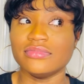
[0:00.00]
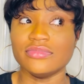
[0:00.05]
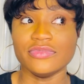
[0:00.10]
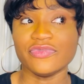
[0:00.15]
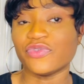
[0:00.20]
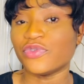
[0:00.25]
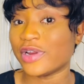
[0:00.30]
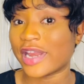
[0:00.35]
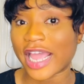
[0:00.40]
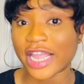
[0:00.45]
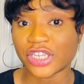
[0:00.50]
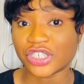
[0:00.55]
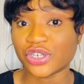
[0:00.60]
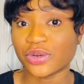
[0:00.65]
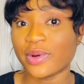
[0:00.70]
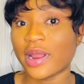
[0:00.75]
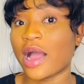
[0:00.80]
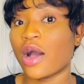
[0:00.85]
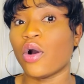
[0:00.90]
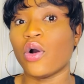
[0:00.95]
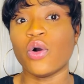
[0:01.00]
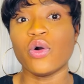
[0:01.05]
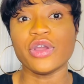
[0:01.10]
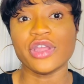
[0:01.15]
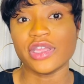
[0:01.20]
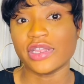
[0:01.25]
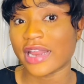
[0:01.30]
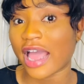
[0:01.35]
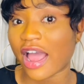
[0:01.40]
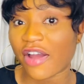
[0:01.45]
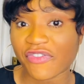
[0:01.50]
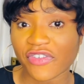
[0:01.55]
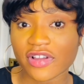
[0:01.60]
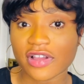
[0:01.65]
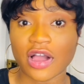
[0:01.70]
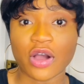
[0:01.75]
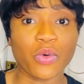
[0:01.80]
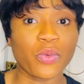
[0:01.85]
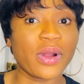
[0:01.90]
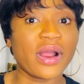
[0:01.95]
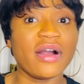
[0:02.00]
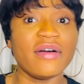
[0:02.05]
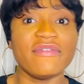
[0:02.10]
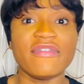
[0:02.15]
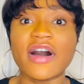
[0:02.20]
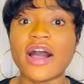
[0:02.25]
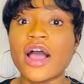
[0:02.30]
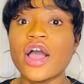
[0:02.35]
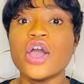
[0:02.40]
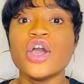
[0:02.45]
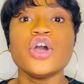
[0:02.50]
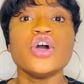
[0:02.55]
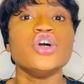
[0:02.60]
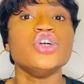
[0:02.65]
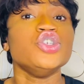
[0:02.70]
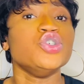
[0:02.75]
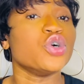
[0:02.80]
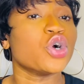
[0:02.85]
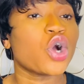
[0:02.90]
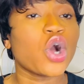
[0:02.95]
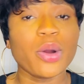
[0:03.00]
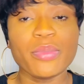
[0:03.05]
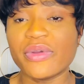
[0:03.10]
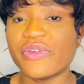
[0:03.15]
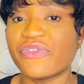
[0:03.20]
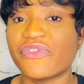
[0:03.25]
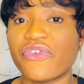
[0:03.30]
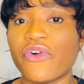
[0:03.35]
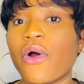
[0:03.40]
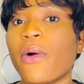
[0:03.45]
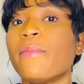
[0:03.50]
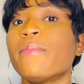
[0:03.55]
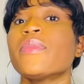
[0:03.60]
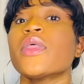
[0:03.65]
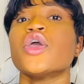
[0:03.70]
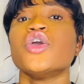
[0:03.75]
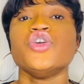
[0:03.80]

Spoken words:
from Nigeria or in Africa or wherever you're coming from,